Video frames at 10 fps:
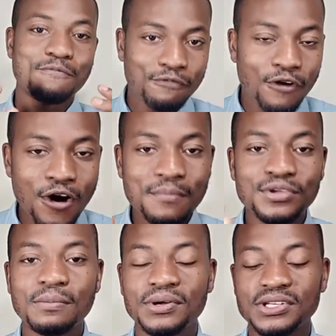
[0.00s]
form
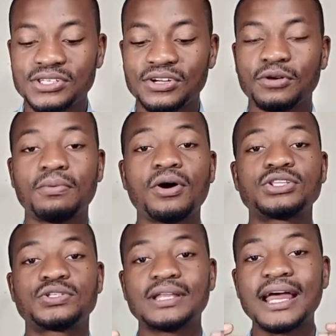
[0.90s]
your money circle. But
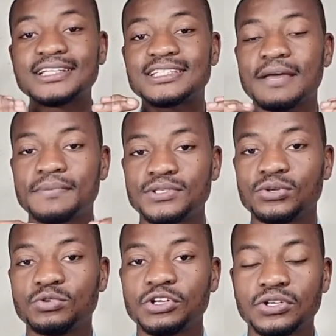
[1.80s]
tonight's
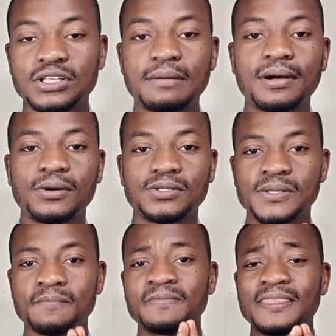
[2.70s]
episode, we're talking about
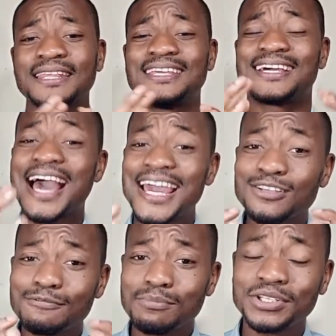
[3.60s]
the kind
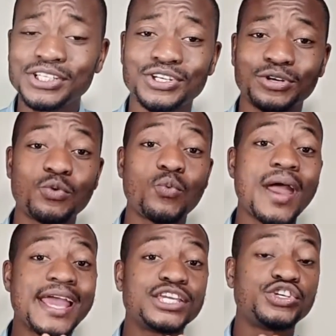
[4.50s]
of money circle
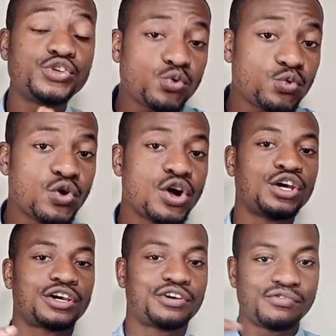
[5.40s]
where you
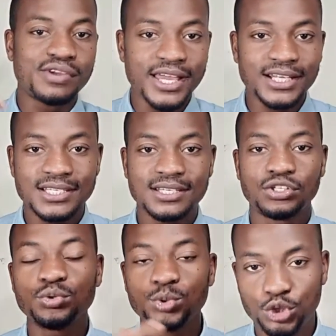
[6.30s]

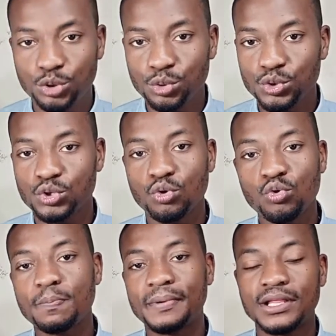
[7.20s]
choose
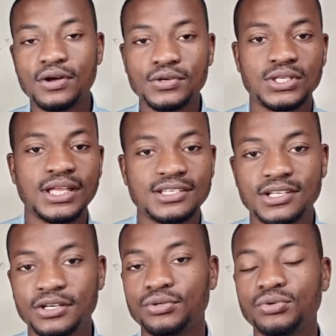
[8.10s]
who belongs to that
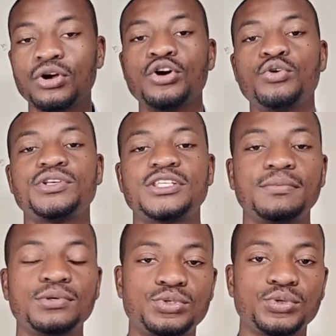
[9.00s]
circle, who is
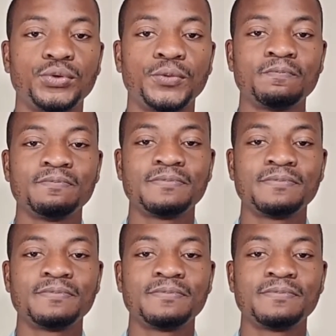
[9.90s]
able to